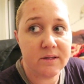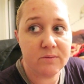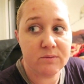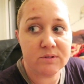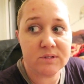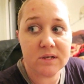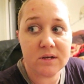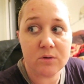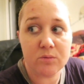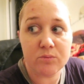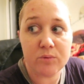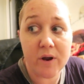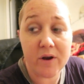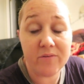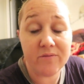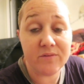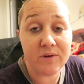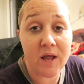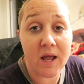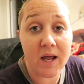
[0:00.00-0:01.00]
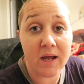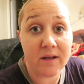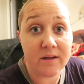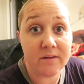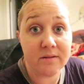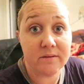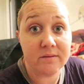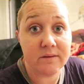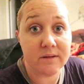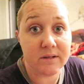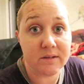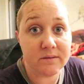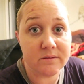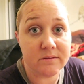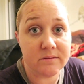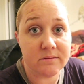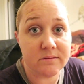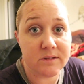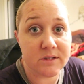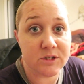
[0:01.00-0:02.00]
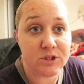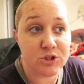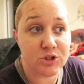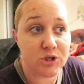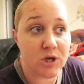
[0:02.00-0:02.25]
it was like a red flag that this